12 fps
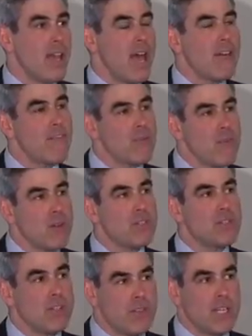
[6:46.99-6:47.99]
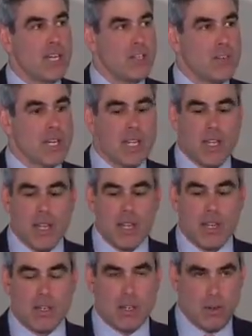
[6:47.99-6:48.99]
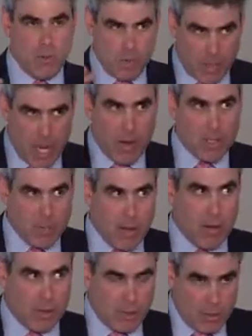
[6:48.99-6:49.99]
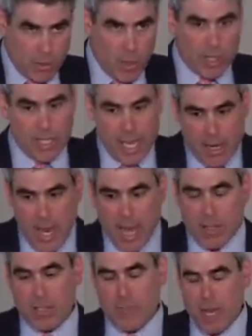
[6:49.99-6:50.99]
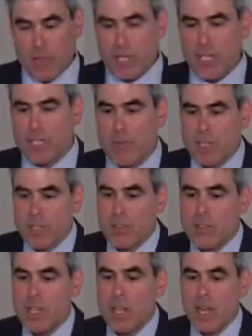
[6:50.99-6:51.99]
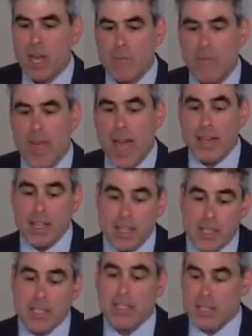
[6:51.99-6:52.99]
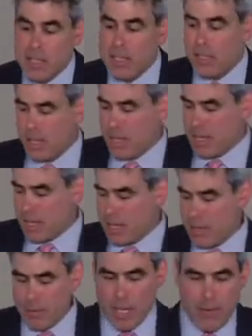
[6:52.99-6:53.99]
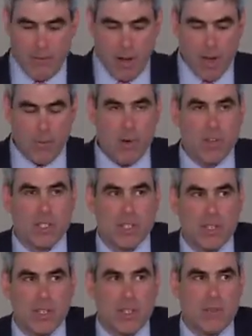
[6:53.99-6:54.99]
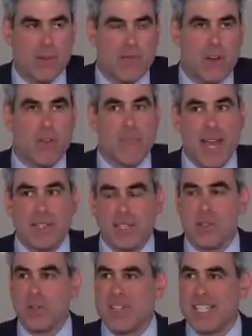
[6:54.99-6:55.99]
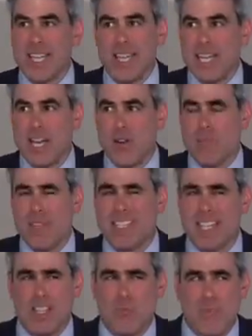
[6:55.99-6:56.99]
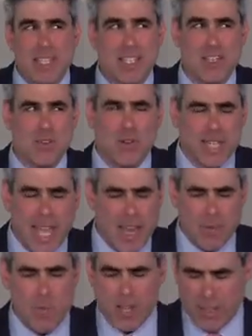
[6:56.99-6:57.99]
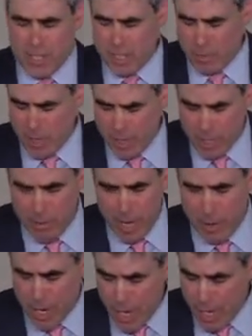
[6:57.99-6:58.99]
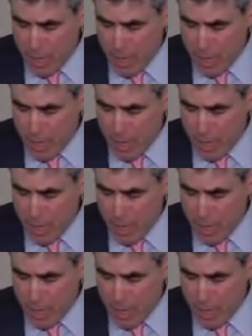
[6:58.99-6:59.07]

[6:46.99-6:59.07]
And for most of the country who cares about loyalty and national patriotism issues, that is, at very worst, at very best, a sort of a tin ear, you miss it, you don't get what this is really about.